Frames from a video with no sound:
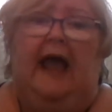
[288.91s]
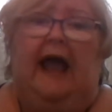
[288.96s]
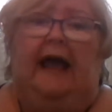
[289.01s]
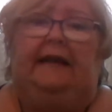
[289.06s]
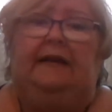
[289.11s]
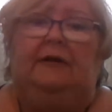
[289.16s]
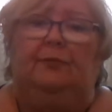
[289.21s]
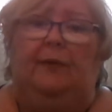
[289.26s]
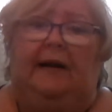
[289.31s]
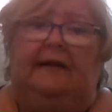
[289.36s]

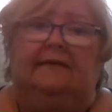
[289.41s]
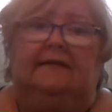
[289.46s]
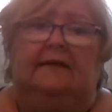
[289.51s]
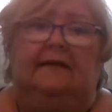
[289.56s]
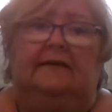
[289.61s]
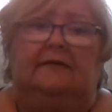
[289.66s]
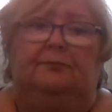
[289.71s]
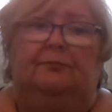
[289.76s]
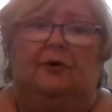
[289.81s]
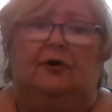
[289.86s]
And he writes in
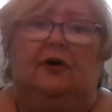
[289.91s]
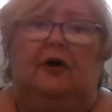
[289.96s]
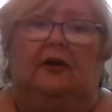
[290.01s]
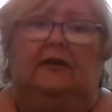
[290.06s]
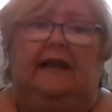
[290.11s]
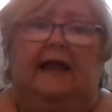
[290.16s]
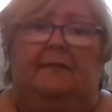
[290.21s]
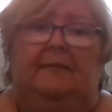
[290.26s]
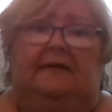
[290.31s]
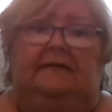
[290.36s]
his book on
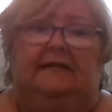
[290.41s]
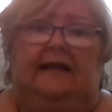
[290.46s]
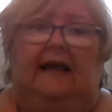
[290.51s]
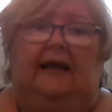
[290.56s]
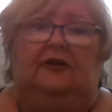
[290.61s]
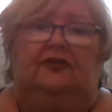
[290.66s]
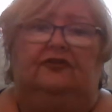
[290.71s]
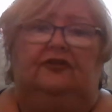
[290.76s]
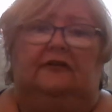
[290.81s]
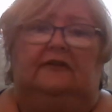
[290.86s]

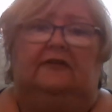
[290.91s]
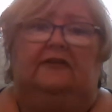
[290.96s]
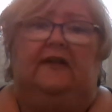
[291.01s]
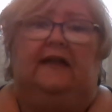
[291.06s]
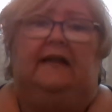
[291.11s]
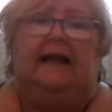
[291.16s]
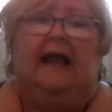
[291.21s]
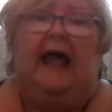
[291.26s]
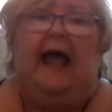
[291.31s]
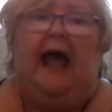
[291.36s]
Lamentations
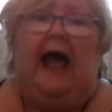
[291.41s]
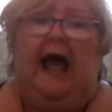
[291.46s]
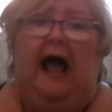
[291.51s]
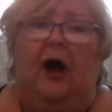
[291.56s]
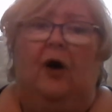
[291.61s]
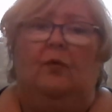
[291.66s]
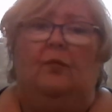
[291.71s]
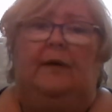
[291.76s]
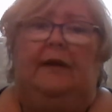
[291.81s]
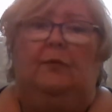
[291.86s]
that
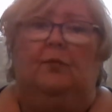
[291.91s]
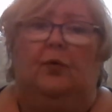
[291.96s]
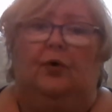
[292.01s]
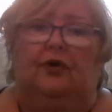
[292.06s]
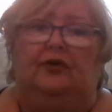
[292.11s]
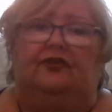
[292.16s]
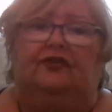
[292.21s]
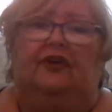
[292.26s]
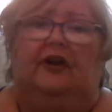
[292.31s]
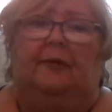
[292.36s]
how we
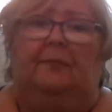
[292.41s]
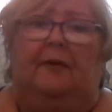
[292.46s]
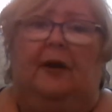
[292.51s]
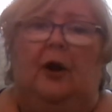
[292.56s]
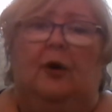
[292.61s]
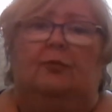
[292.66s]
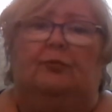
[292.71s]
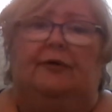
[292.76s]
worship